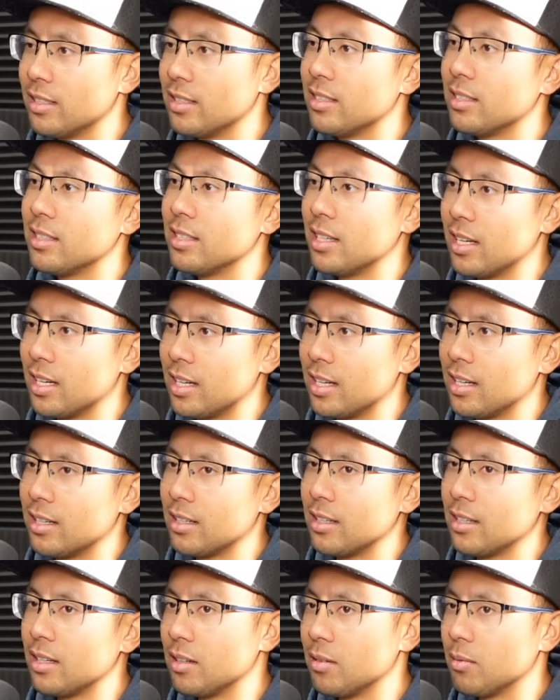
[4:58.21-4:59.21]
is
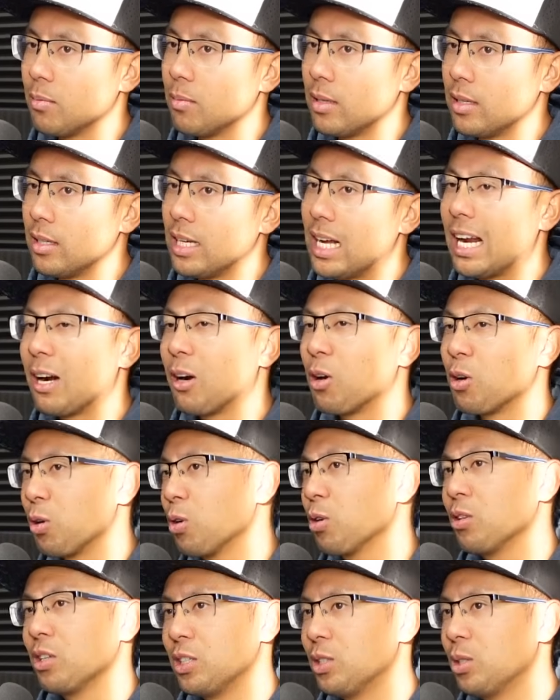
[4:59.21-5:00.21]
not
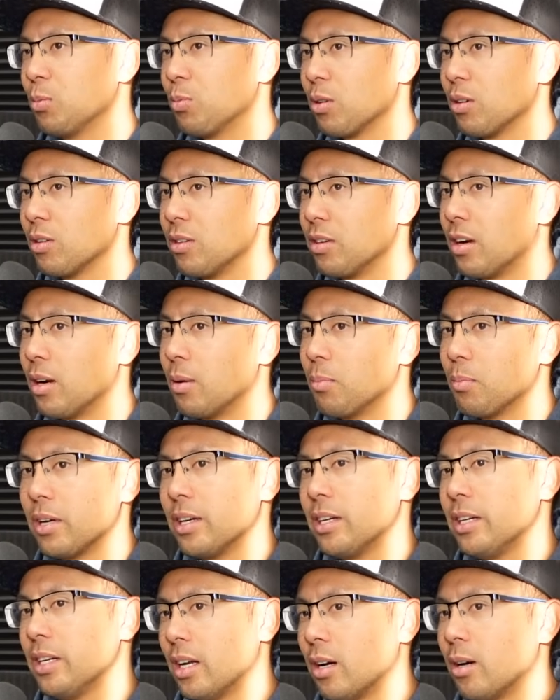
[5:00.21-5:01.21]
early, super early on,
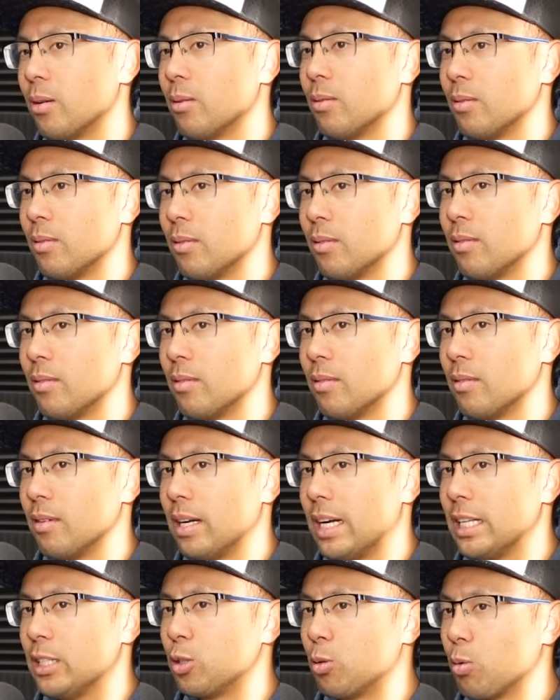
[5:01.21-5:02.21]
but you know,
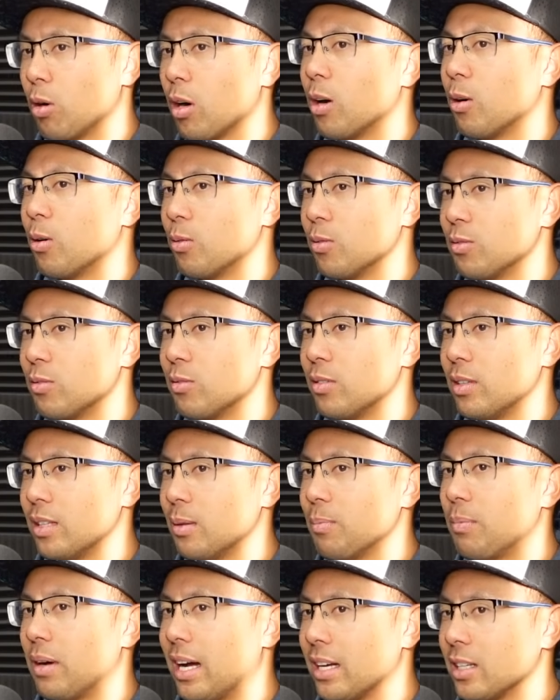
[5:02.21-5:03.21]
it's grown in
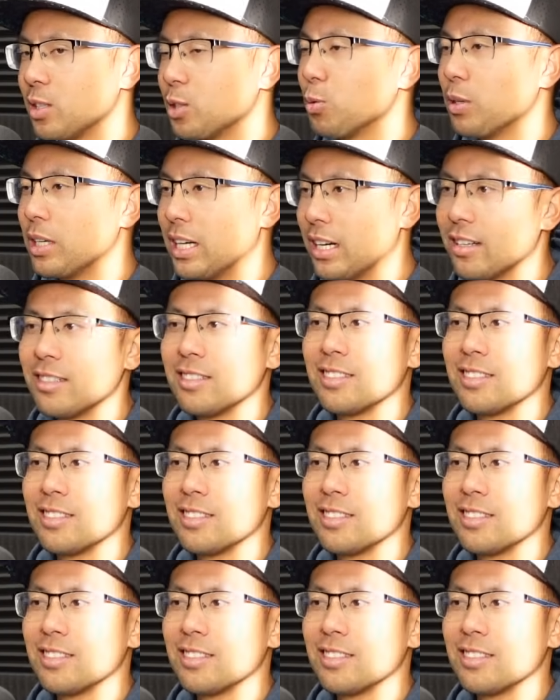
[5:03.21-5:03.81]
the past 3 years.